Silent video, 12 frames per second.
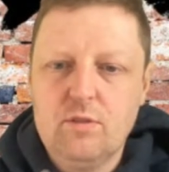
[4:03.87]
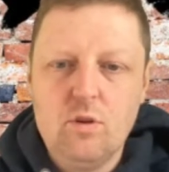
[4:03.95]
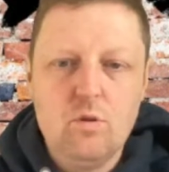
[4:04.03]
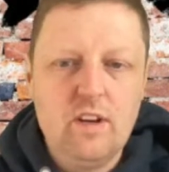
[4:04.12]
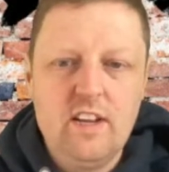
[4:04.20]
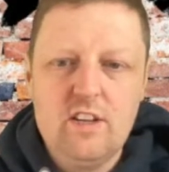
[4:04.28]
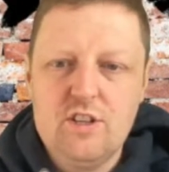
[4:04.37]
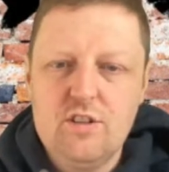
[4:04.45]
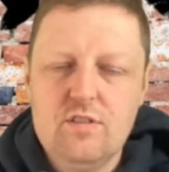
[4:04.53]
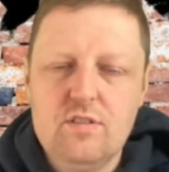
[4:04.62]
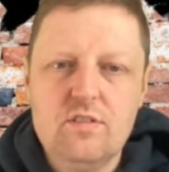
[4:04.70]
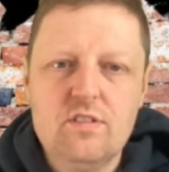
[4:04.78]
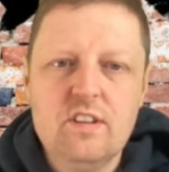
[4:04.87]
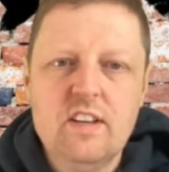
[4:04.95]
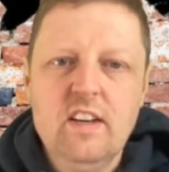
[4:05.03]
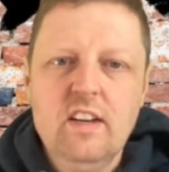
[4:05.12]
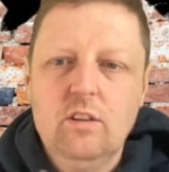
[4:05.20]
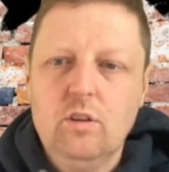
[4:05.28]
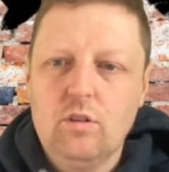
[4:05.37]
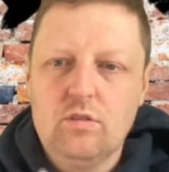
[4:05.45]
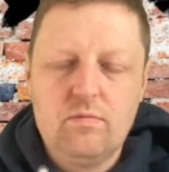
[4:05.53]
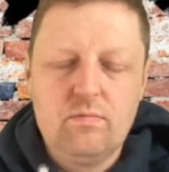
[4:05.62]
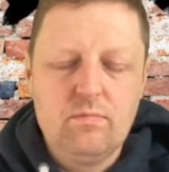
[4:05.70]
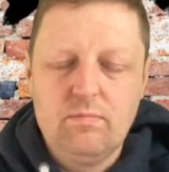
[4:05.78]
Donations,
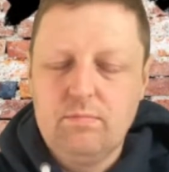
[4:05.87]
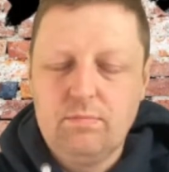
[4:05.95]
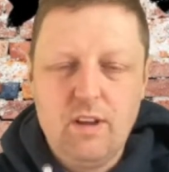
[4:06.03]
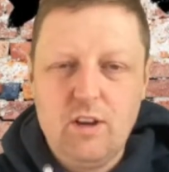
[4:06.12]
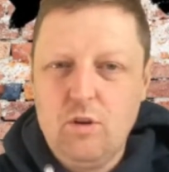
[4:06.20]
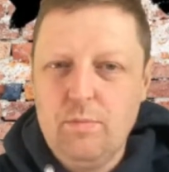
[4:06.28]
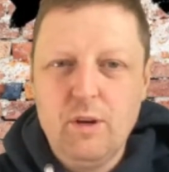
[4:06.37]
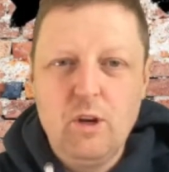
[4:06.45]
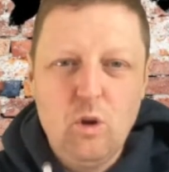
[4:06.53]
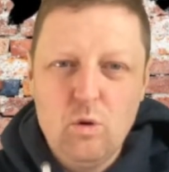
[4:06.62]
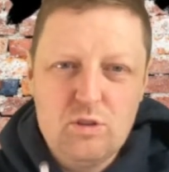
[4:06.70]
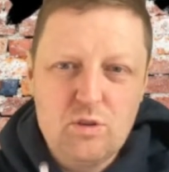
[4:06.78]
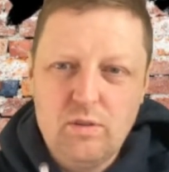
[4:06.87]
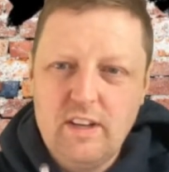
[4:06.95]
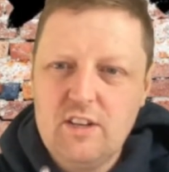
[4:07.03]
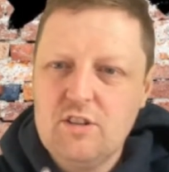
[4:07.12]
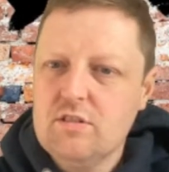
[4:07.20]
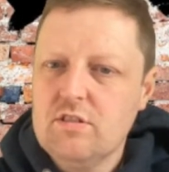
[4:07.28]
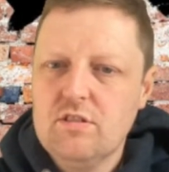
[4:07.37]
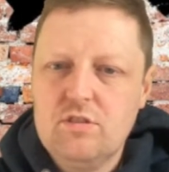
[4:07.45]
it could be closed donations,